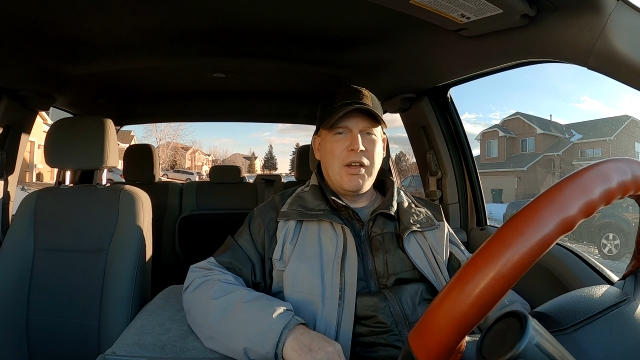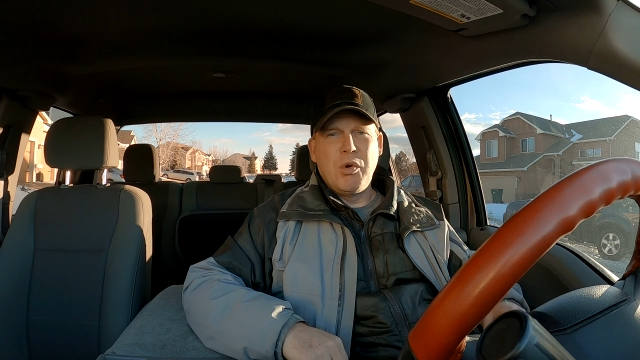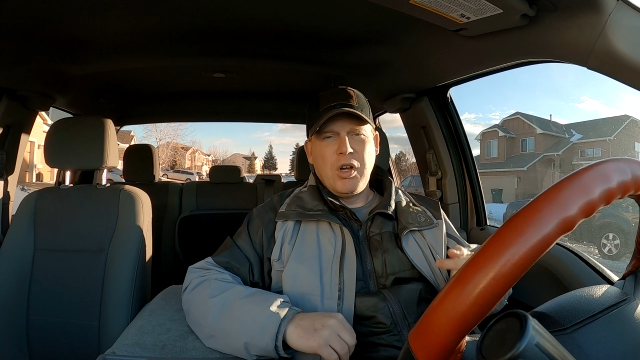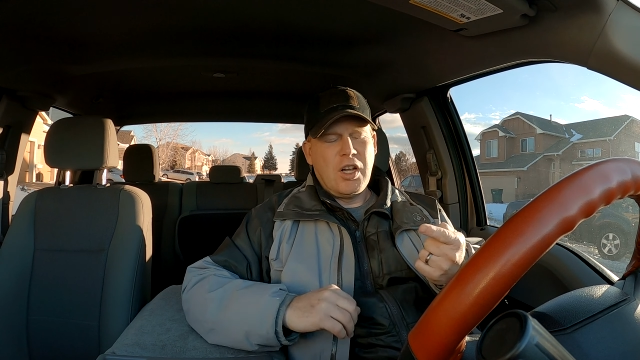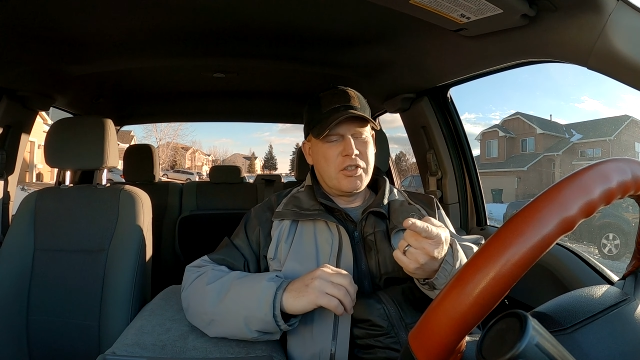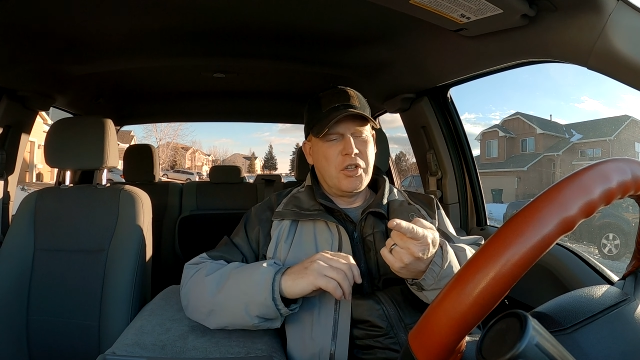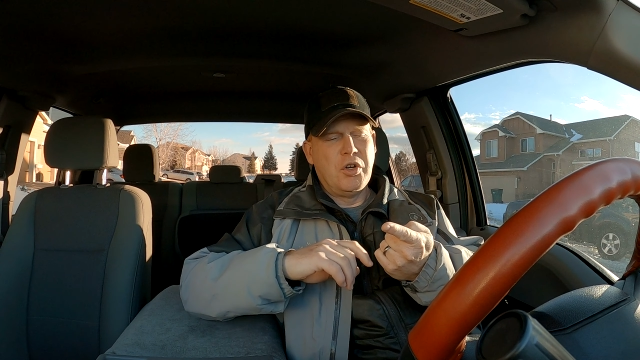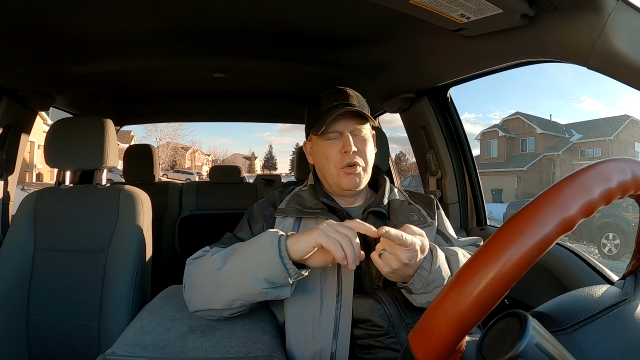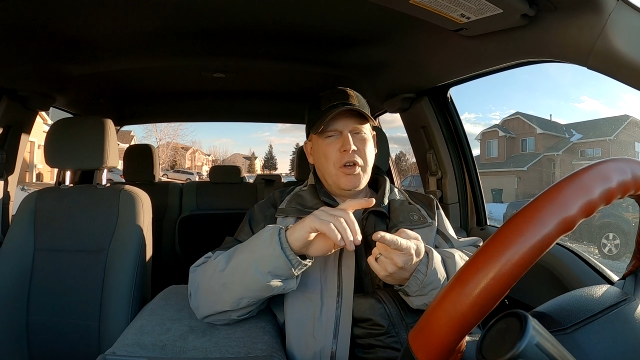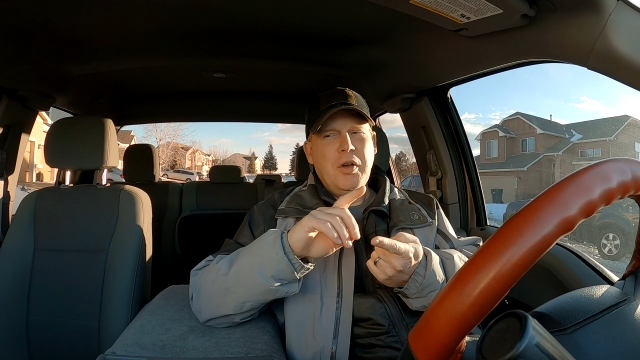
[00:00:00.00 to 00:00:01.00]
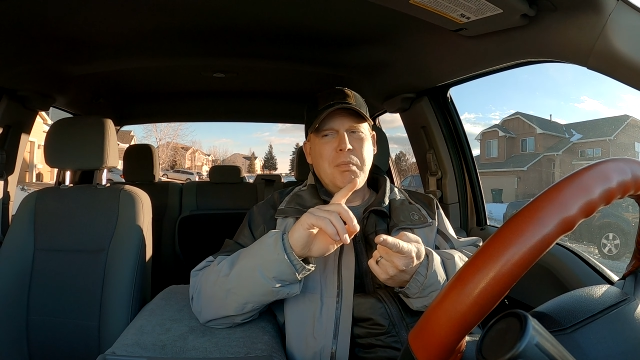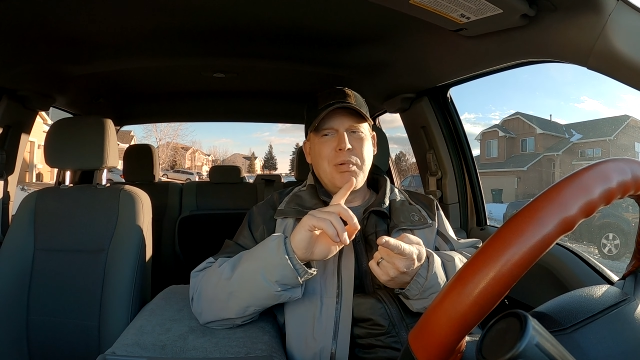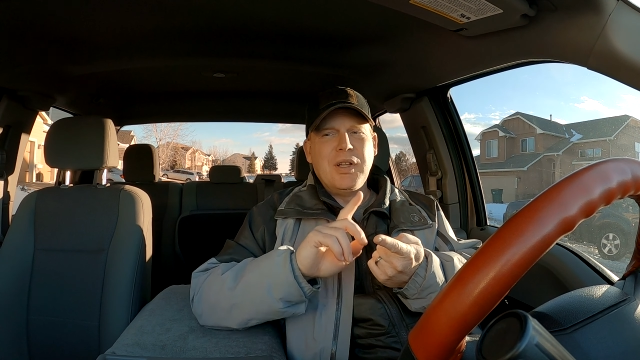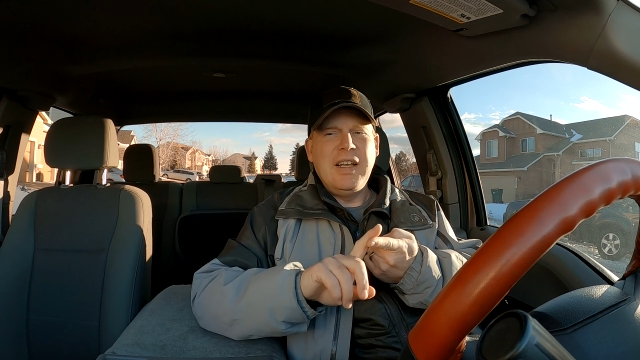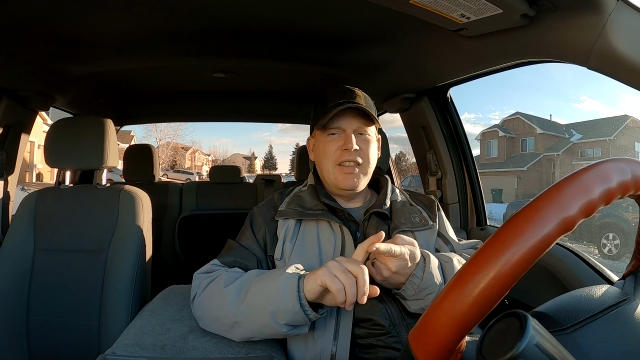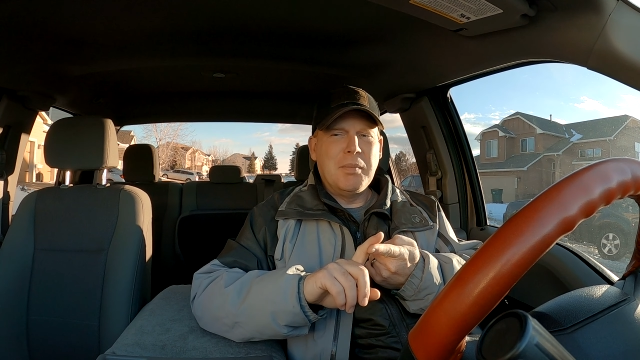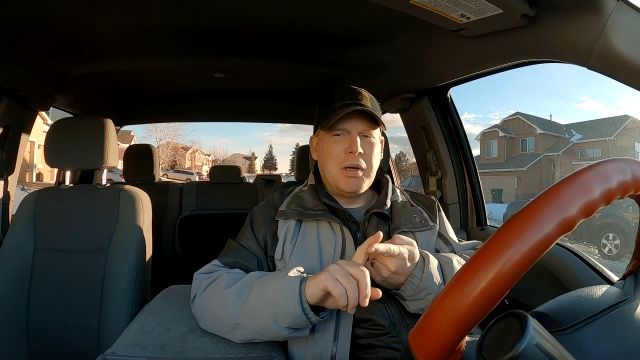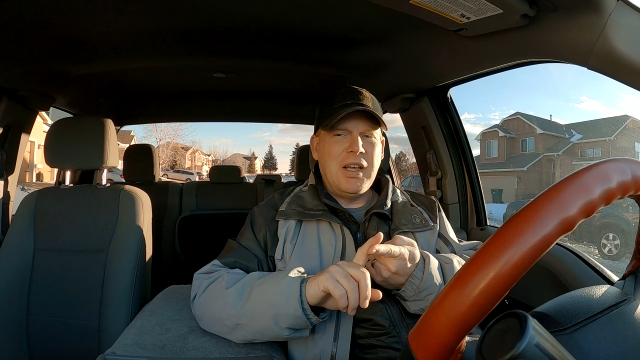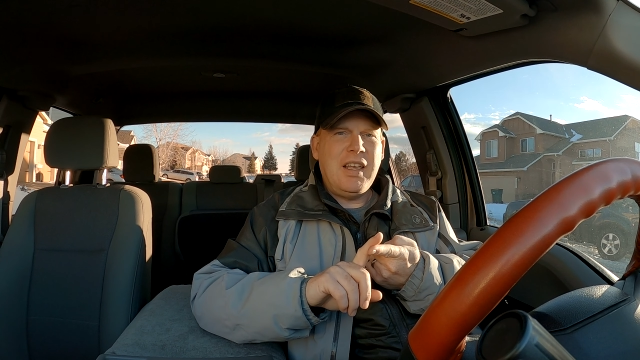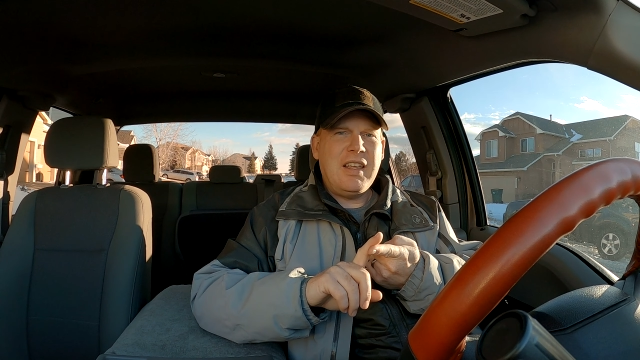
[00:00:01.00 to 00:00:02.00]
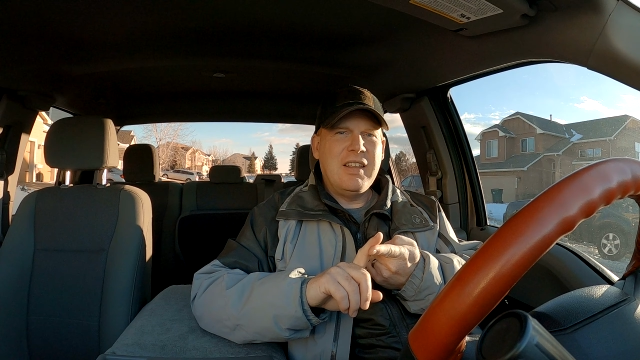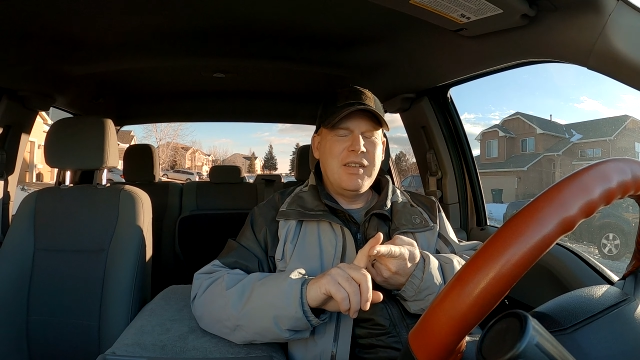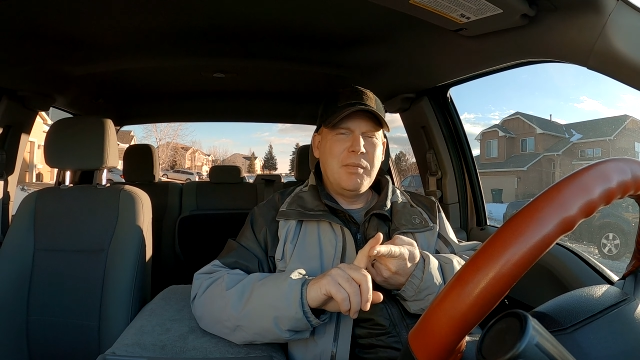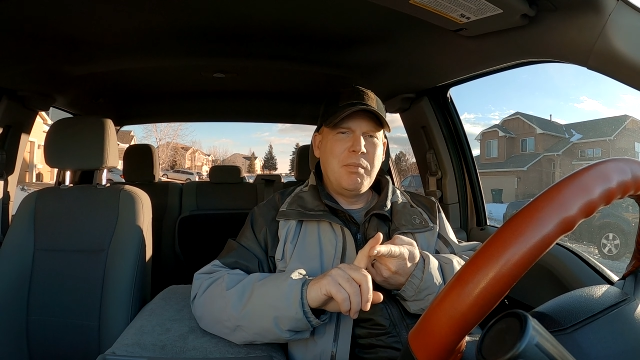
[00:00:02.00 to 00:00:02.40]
I will also plate the bike,